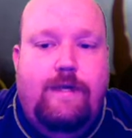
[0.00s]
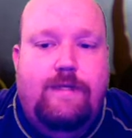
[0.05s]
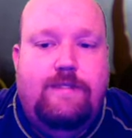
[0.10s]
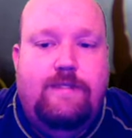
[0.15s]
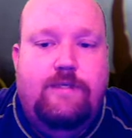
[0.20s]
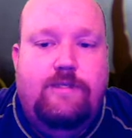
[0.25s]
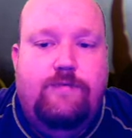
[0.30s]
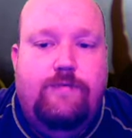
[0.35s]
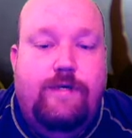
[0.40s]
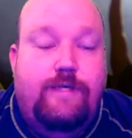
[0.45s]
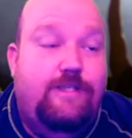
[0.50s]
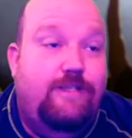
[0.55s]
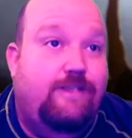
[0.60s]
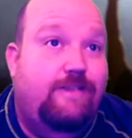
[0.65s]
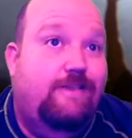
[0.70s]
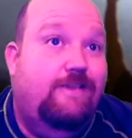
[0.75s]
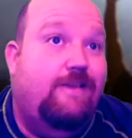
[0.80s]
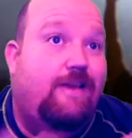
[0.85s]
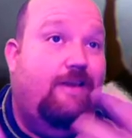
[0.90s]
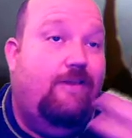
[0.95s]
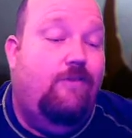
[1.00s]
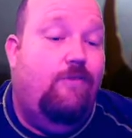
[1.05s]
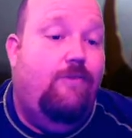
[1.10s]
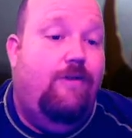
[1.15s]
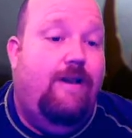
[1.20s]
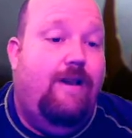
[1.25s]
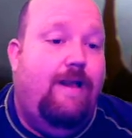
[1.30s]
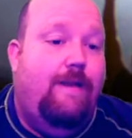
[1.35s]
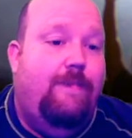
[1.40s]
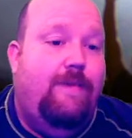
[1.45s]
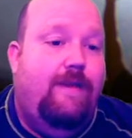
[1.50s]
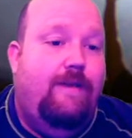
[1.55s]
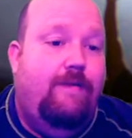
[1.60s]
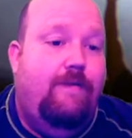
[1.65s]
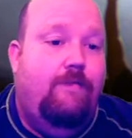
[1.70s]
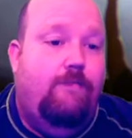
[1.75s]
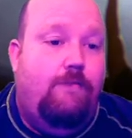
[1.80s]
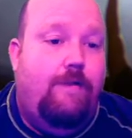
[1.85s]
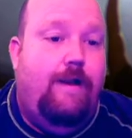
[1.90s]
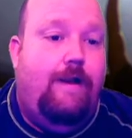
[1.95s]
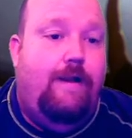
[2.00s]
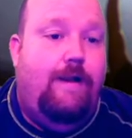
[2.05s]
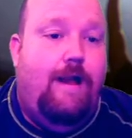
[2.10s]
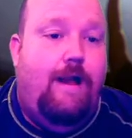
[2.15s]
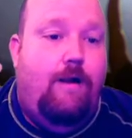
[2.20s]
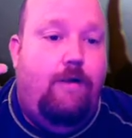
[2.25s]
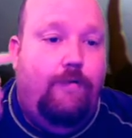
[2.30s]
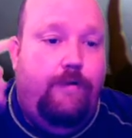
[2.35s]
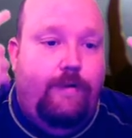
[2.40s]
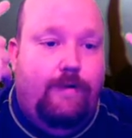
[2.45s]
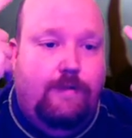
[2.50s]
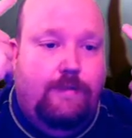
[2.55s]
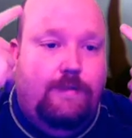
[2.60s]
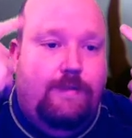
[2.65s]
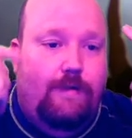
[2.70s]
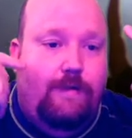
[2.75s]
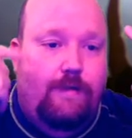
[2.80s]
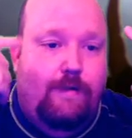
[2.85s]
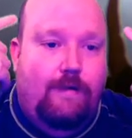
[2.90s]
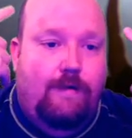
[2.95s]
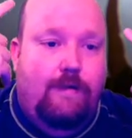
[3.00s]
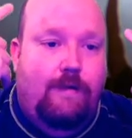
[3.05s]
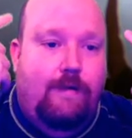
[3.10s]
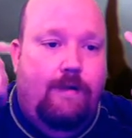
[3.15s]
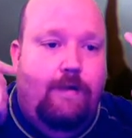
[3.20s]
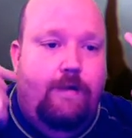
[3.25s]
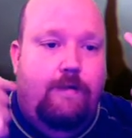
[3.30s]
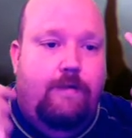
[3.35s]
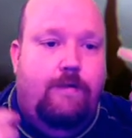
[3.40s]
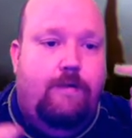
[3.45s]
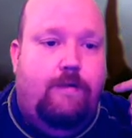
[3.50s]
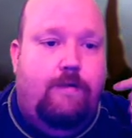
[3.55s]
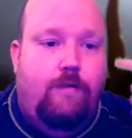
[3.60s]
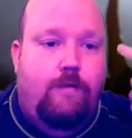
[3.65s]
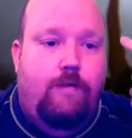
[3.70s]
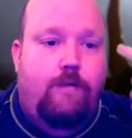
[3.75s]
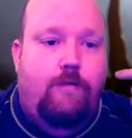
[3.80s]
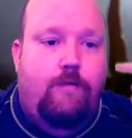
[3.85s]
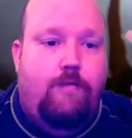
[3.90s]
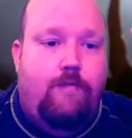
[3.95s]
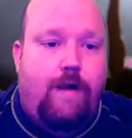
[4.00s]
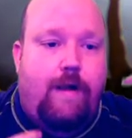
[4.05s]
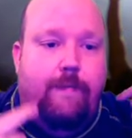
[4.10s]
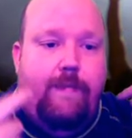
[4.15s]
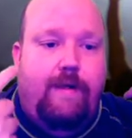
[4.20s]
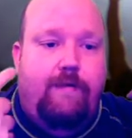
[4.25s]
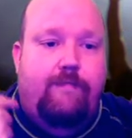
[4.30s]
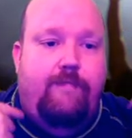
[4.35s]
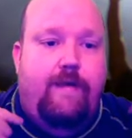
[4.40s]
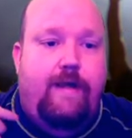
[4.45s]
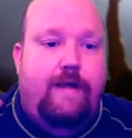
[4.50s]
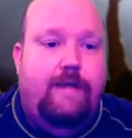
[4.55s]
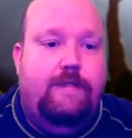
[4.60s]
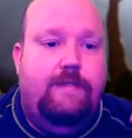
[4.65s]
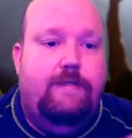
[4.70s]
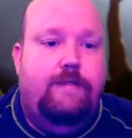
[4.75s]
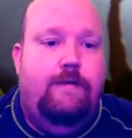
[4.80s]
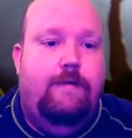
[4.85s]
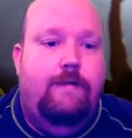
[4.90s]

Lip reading: situations like the one I'm in now. You can see the the glow around my face,